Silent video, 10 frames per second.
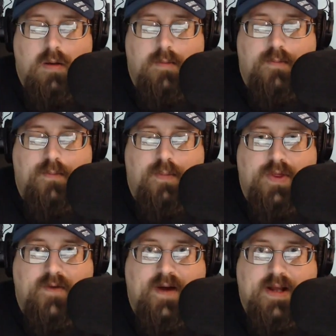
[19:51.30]
But the
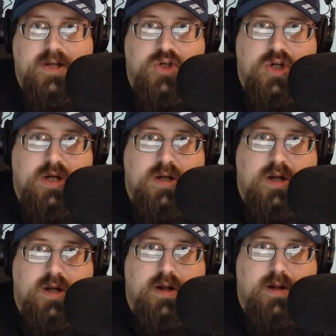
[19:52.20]
fact that she
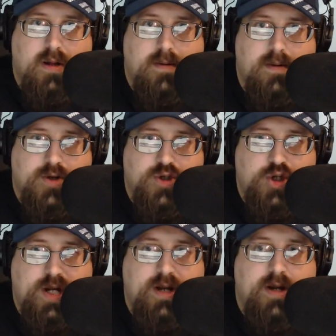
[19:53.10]

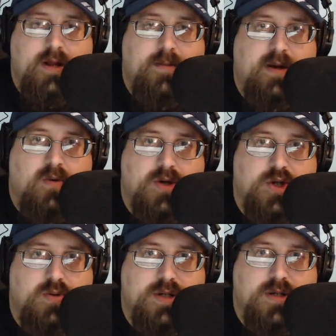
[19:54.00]
cheated on the man while she
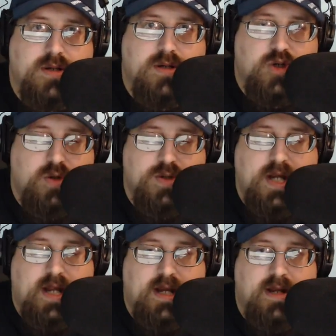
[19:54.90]
was
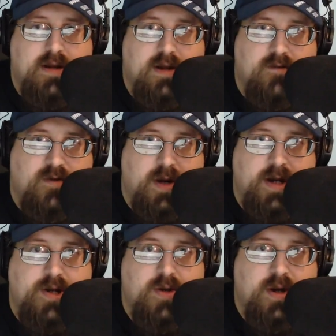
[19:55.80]
dating from 92
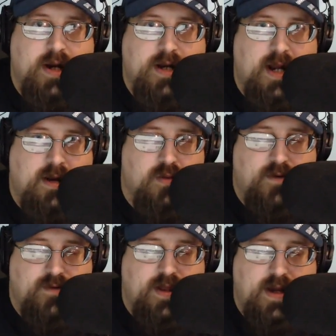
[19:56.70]
to 98, roughly
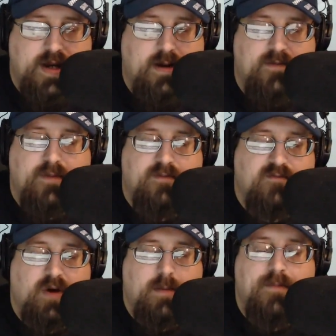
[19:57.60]
that time
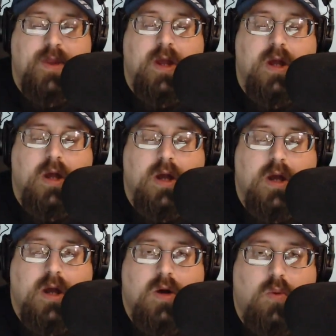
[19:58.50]
frame,
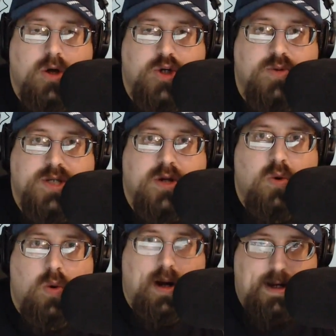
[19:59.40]
while she was in
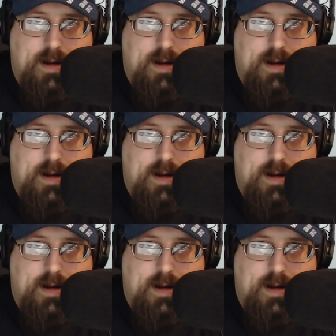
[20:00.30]
Hawaii,